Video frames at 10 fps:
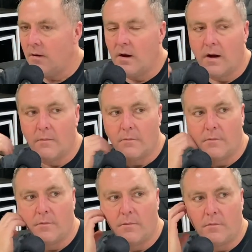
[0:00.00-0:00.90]

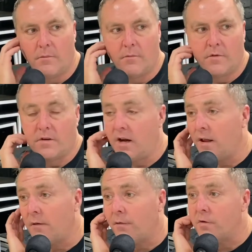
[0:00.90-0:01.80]
Guy,
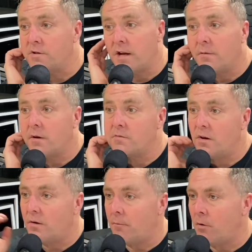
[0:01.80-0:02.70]
the first time comes
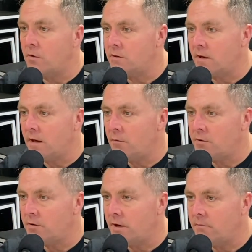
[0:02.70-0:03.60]
out, I'm always like, hey,
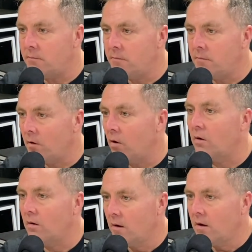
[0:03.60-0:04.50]
what's your name?
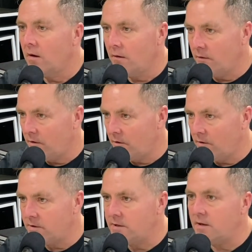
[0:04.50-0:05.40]
Or good
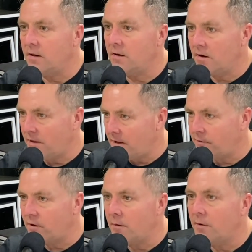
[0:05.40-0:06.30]
to see you. Thanks
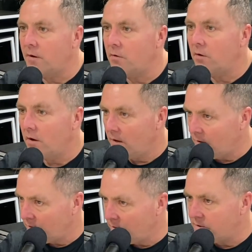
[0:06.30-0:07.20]
for coming out.
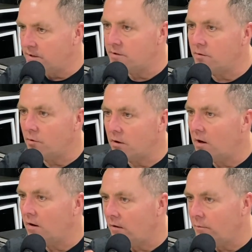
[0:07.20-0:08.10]
Just need you to work
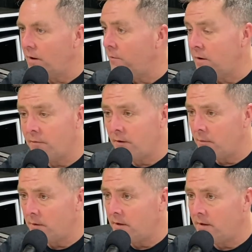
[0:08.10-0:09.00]
hard. I might even give him
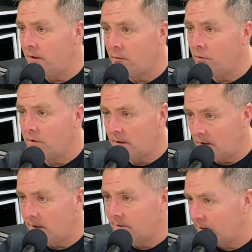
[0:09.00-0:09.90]
a detail of what the
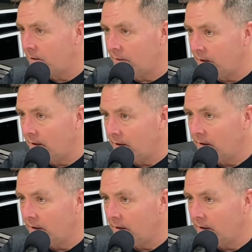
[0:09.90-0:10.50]
clinic's going to be like.